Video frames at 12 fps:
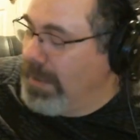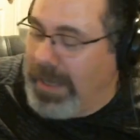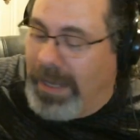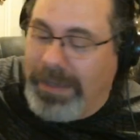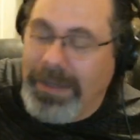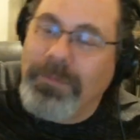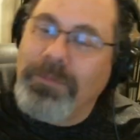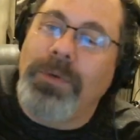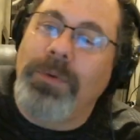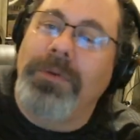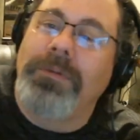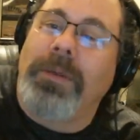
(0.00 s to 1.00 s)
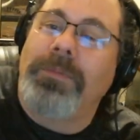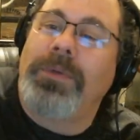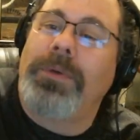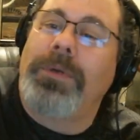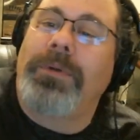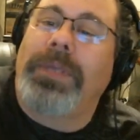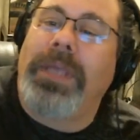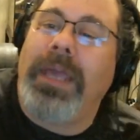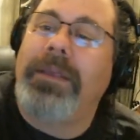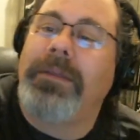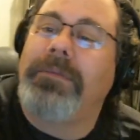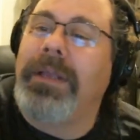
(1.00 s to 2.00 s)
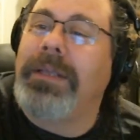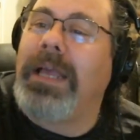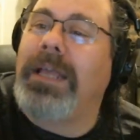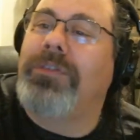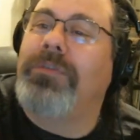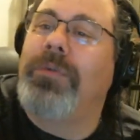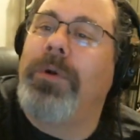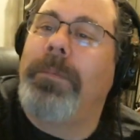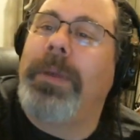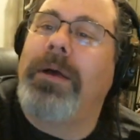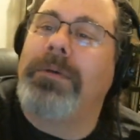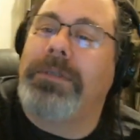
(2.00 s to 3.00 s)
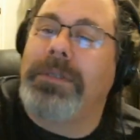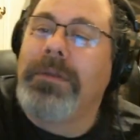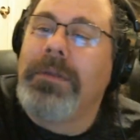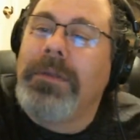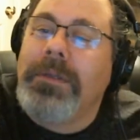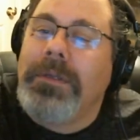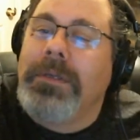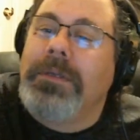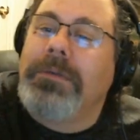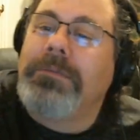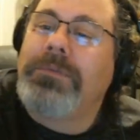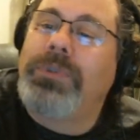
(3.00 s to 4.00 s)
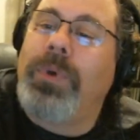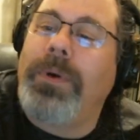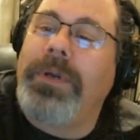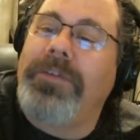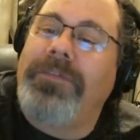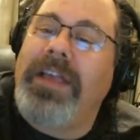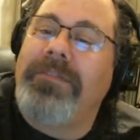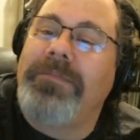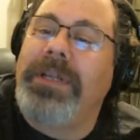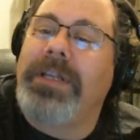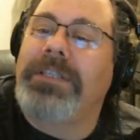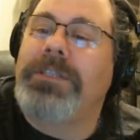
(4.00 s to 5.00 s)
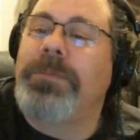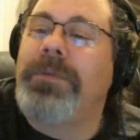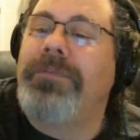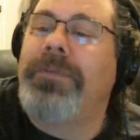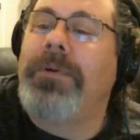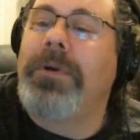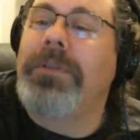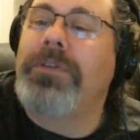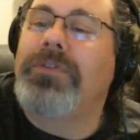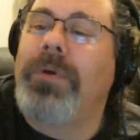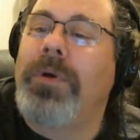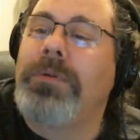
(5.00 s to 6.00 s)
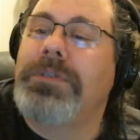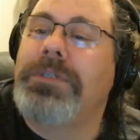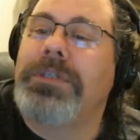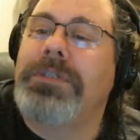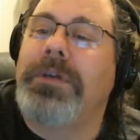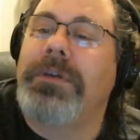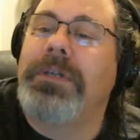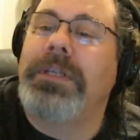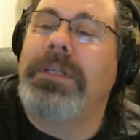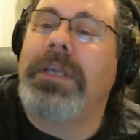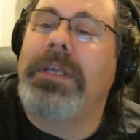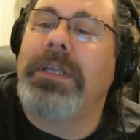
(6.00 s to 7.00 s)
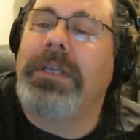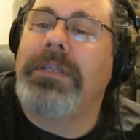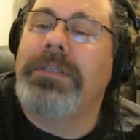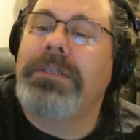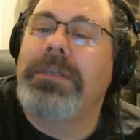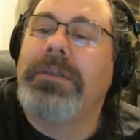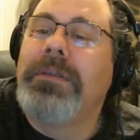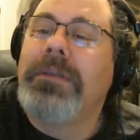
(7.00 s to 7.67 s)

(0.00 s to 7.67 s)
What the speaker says: I'm doing okay. I got through about 25 minutes before the trolls just turned into idiots.